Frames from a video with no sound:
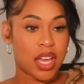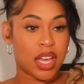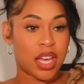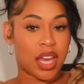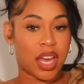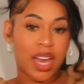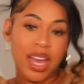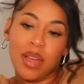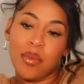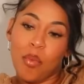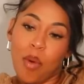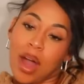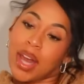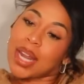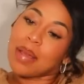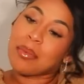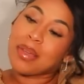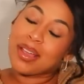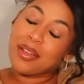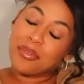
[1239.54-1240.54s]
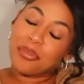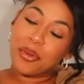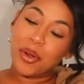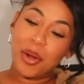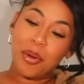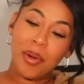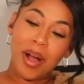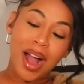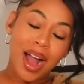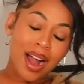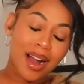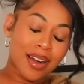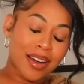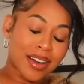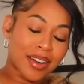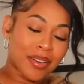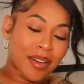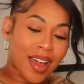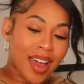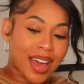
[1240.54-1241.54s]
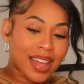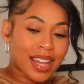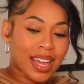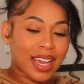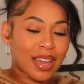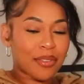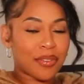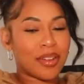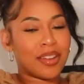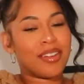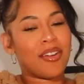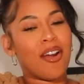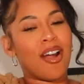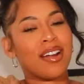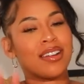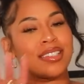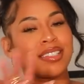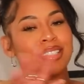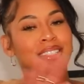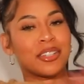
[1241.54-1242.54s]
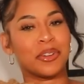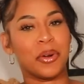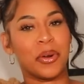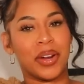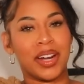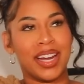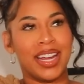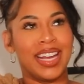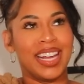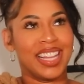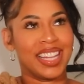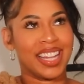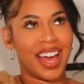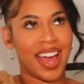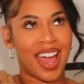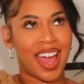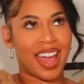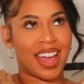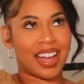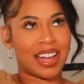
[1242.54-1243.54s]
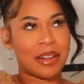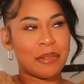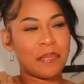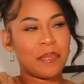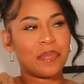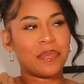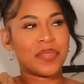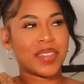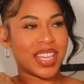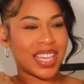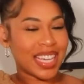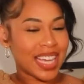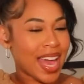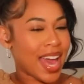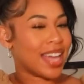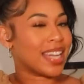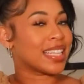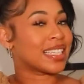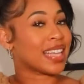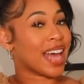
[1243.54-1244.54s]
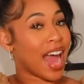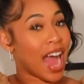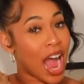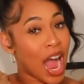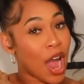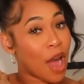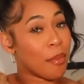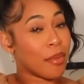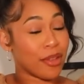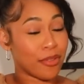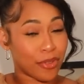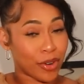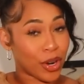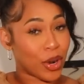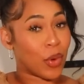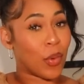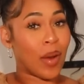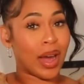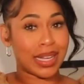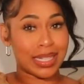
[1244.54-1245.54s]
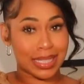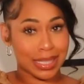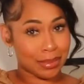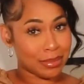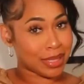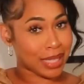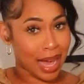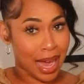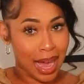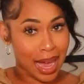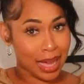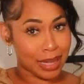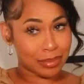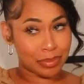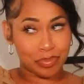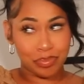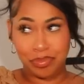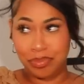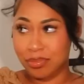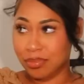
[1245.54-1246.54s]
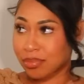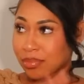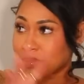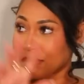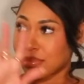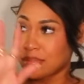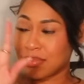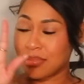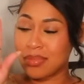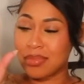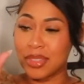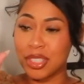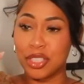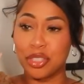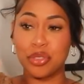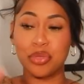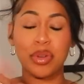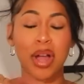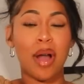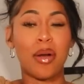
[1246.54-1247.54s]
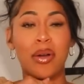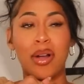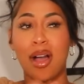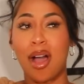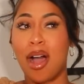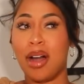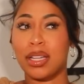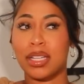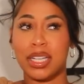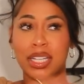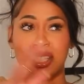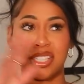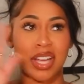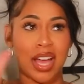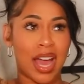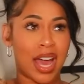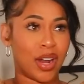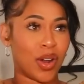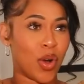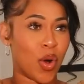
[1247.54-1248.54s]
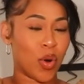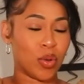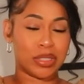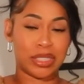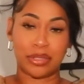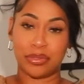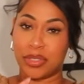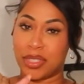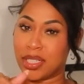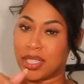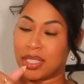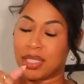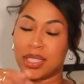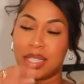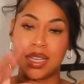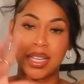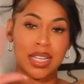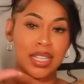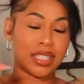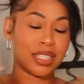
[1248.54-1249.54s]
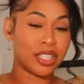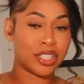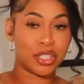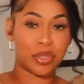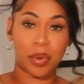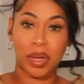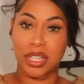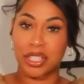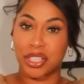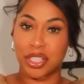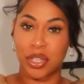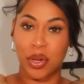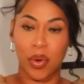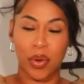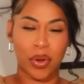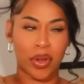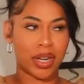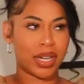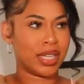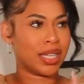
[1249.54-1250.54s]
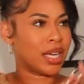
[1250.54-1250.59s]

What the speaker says: He wanted me for a while, okay? Like, if you know our story, like, he had his eye on me for quite some time. Throughout college, I had a whole different situation going on.